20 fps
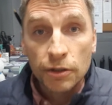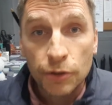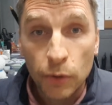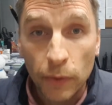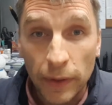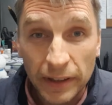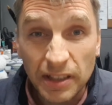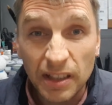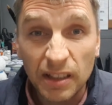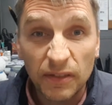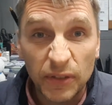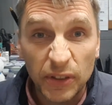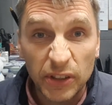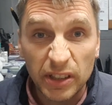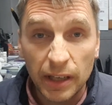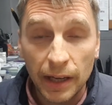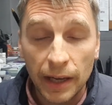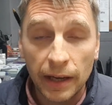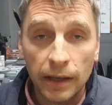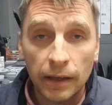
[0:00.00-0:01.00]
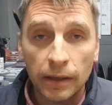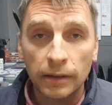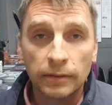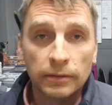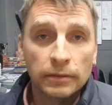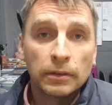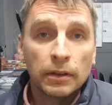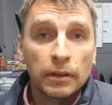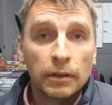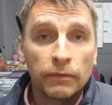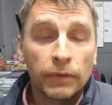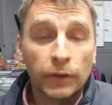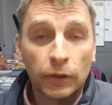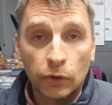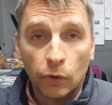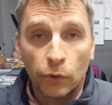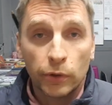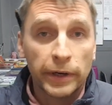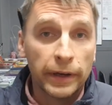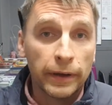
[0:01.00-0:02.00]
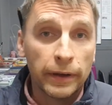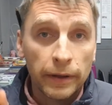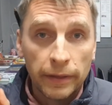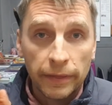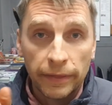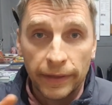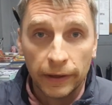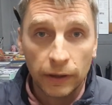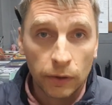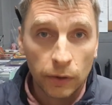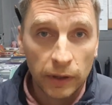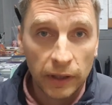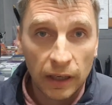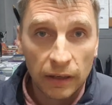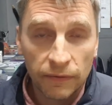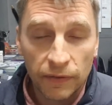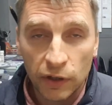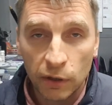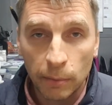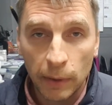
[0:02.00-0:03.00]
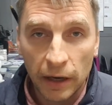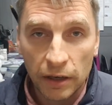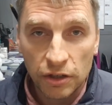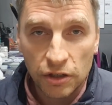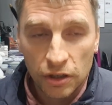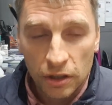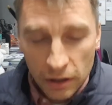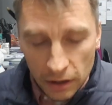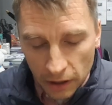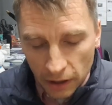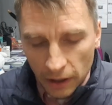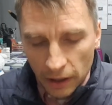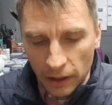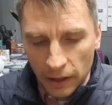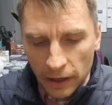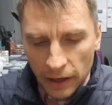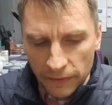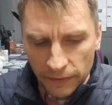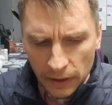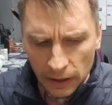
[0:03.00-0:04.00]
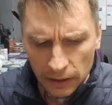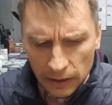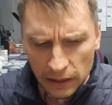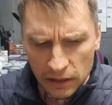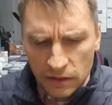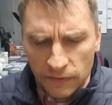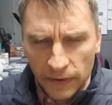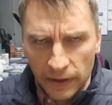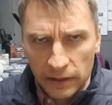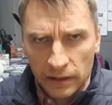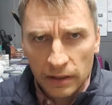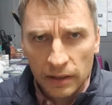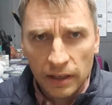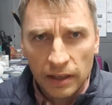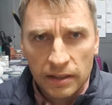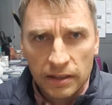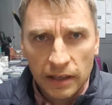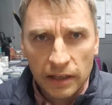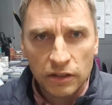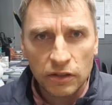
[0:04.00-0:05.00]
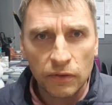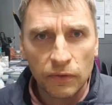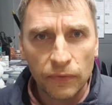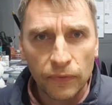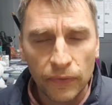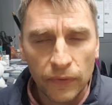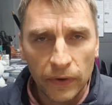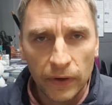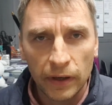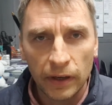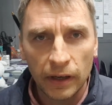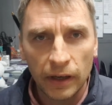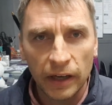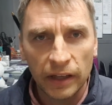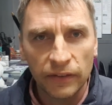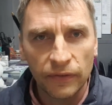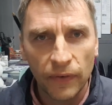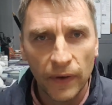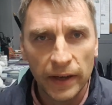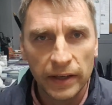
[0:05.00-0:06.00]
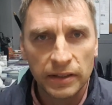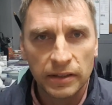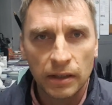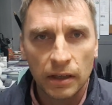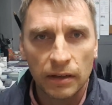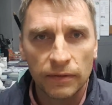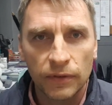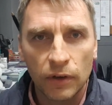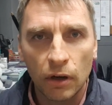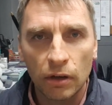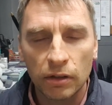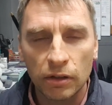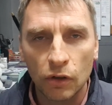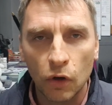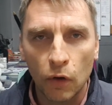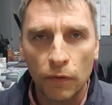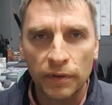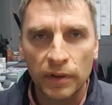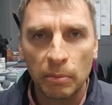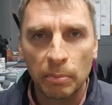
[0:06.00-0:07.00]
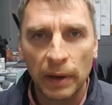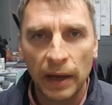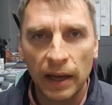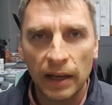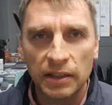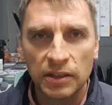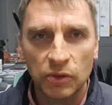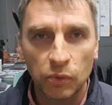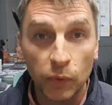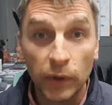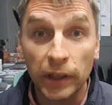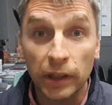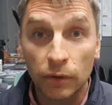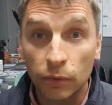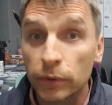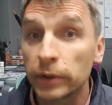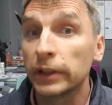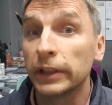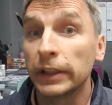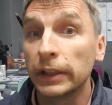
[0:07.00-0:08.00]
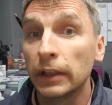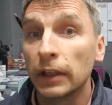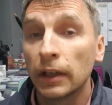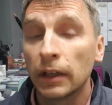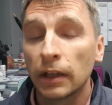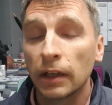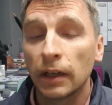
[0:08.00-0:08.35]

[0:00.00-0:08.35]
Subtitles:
So that's it for today. Victoria, thank you again very much. I've got lots of ideas, lots of advice that I've gotten over the past week, really.